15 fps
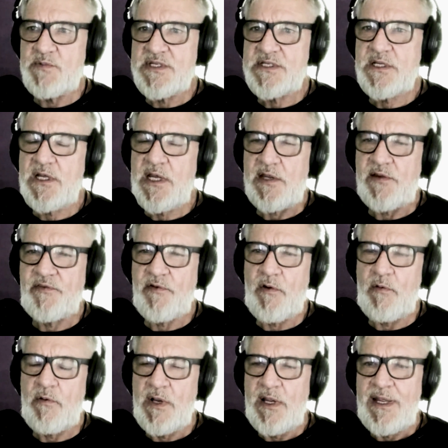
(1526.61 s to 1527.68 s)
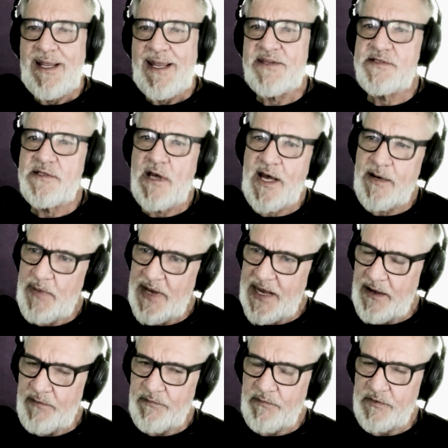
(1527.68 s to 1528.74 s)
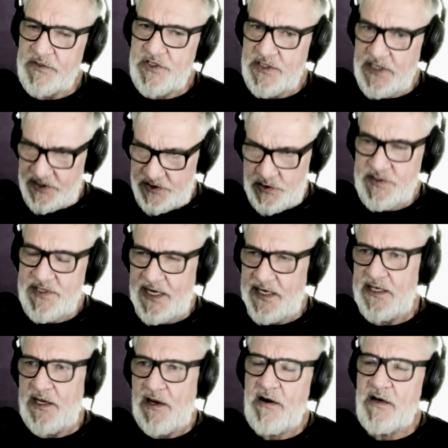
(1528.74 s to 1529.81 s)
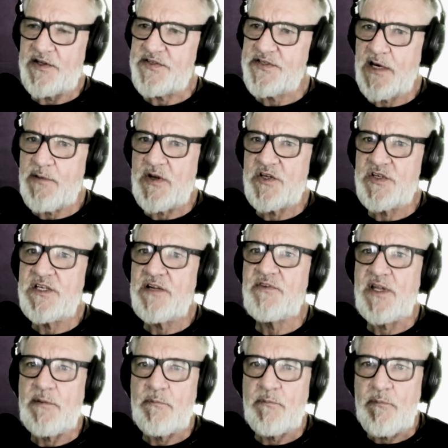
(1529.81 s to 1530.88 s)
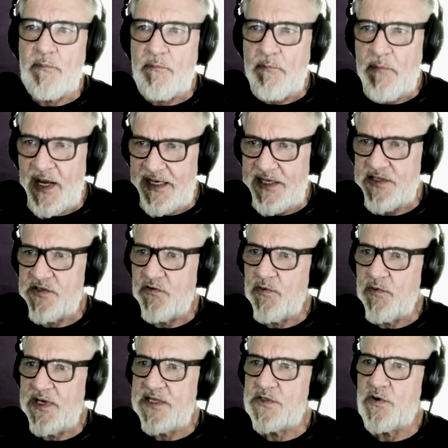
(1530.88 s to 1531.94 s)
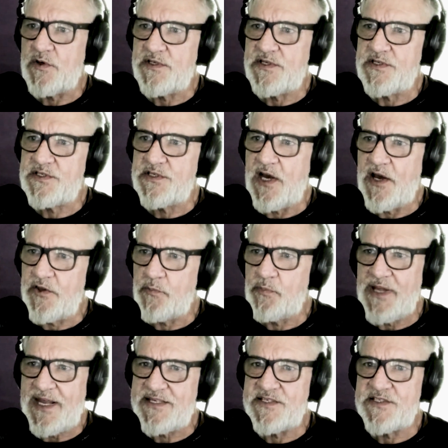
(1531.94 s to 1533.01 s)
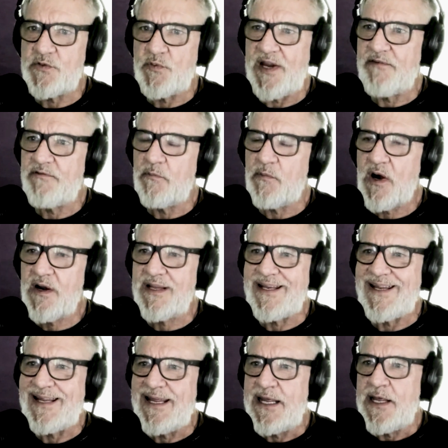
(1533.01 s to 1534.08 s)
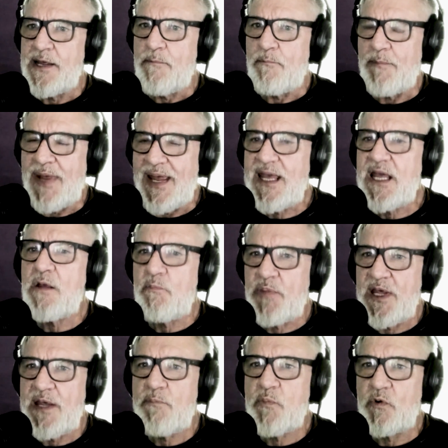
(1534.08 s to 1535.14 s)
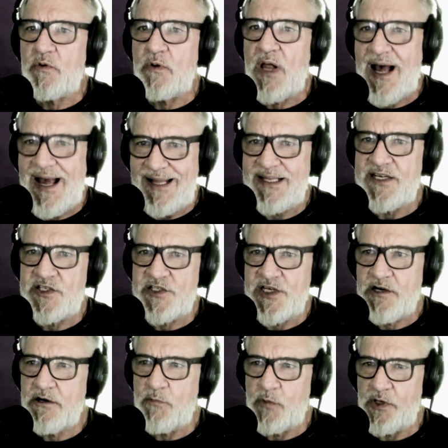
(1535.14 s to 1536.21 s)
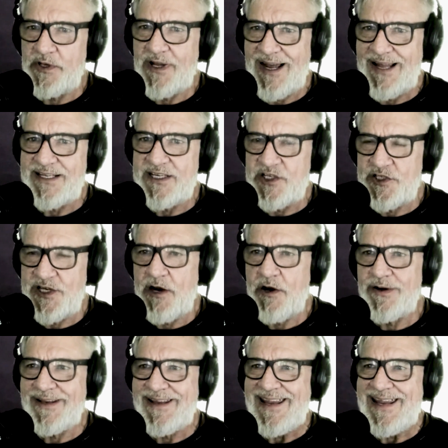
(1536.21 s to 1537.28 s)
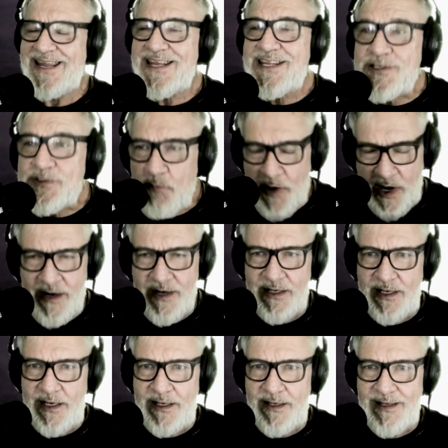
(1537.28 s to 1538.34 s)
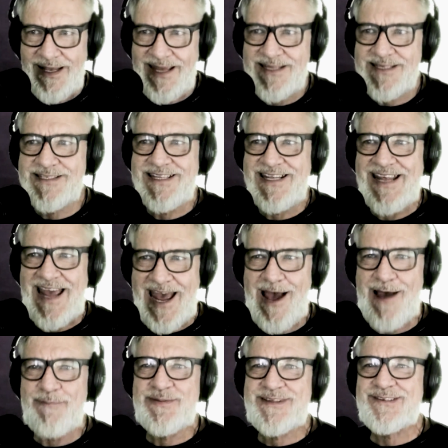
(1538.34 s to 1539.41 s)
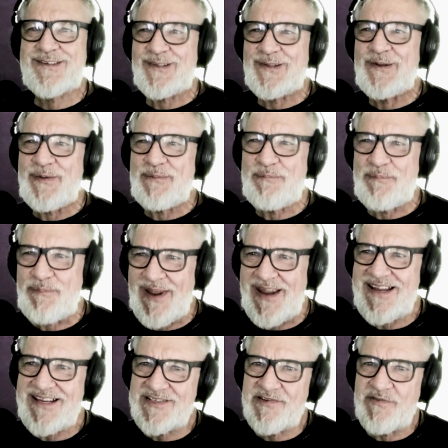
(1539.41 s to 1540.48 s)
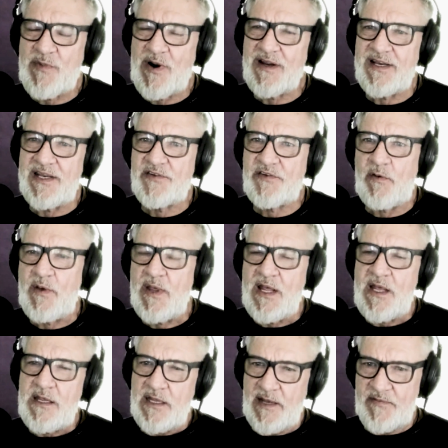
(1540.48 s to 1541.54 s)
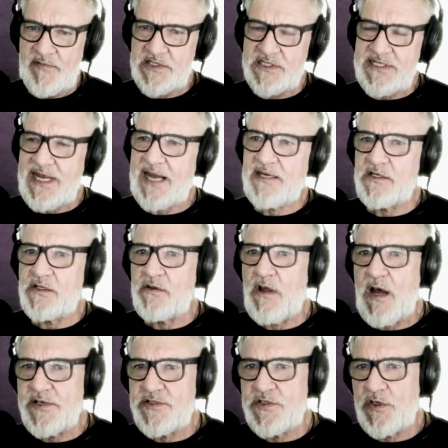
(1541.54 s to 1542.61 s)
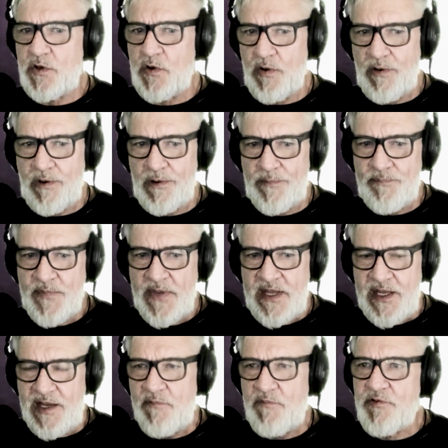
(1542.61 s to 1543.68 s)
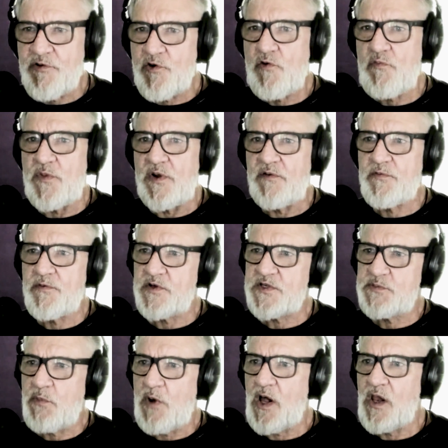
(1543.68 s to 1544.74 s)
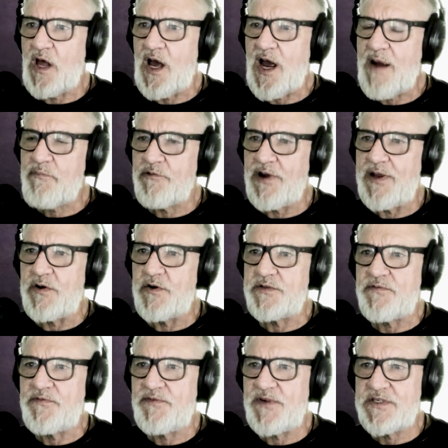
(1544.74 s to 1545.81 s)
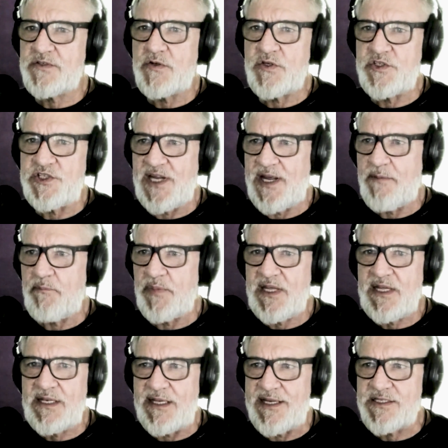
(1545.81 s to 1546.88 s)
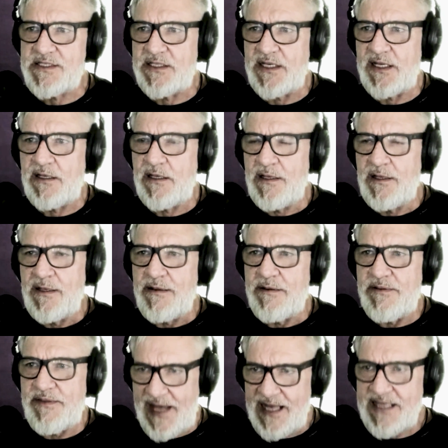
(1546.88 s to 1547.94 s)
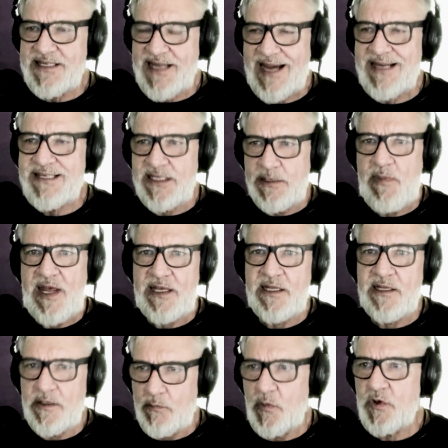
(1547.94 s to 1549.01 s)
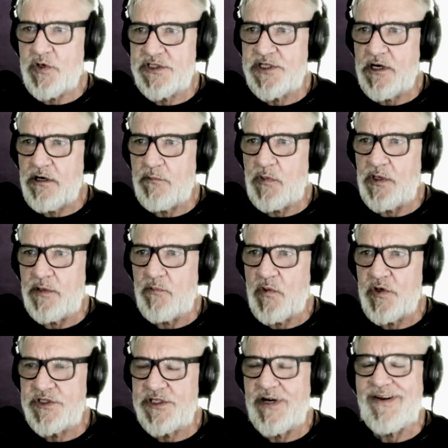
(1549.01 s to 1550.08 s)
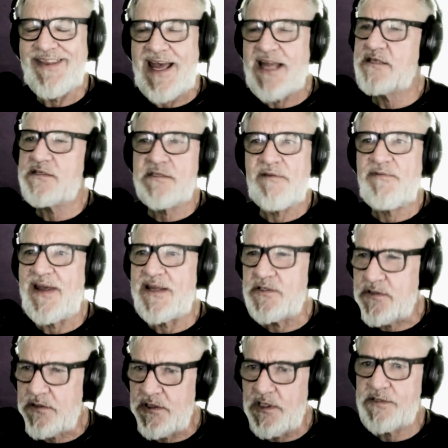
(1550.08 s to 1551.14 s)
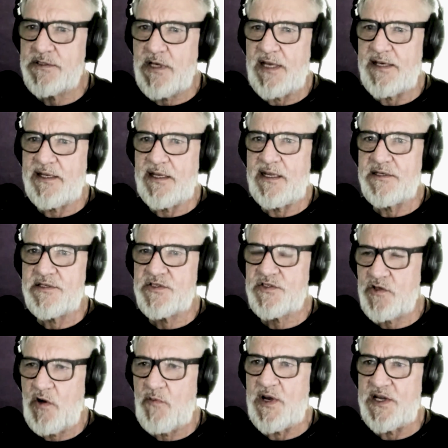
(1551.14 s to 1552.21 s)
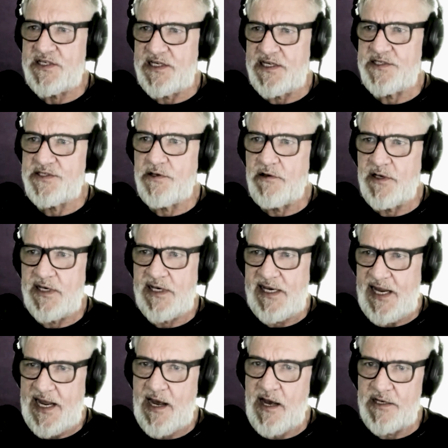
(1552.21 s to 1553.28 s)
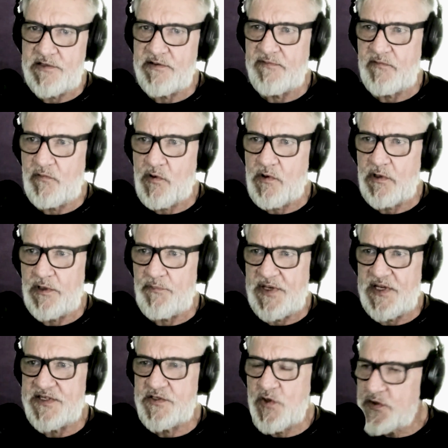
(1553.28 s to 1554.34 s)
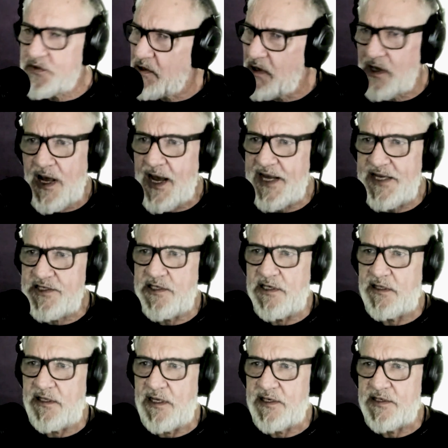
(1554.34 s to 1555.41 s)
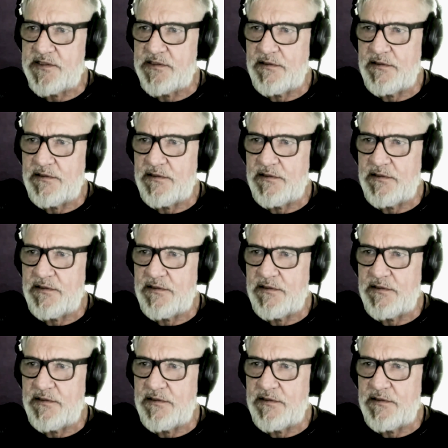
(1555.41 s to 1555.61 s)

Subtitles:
is key. So it's not about, as you said in the article, it's not about shifting monies and resources to other places away from marketing. Making people highly shareable and highly shared is marketing. It's the absolute base of marketing. So if it's a technological improvement for a small operator to fix their GMB listing, that's actually making them more shareable and more shared. That stuff has just got to get so much easier in an AI-driven world, because those are all hygiene things.